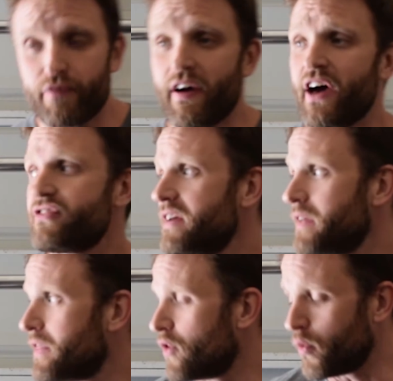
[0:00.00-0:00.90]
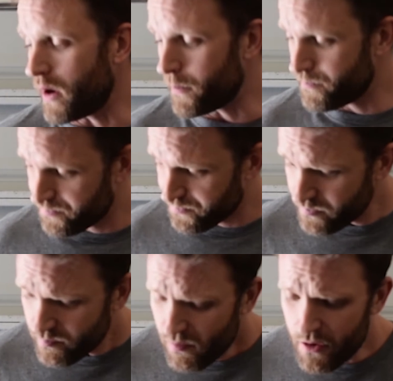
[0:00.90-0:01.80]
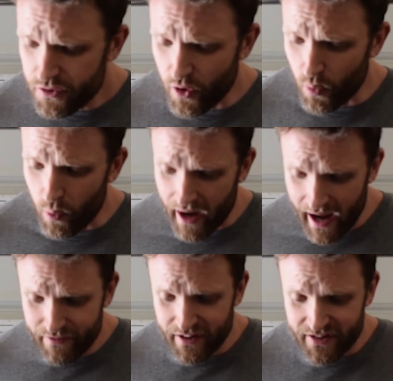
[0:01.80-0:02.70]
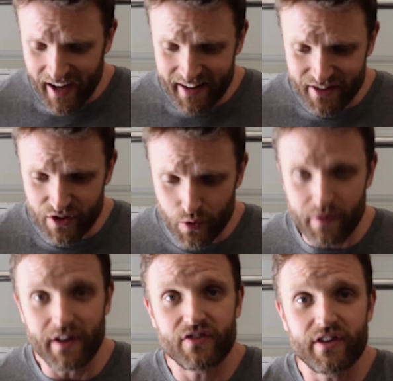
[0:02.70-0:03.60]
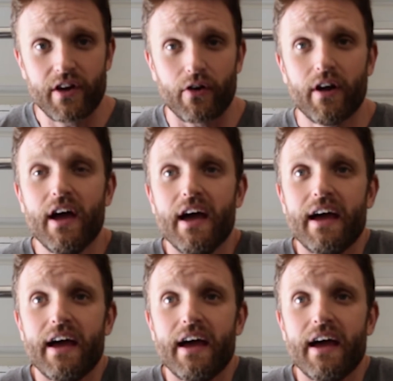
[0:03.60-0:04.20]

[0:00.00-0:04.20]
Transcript: fast and they throw well. So what I have decided to do this year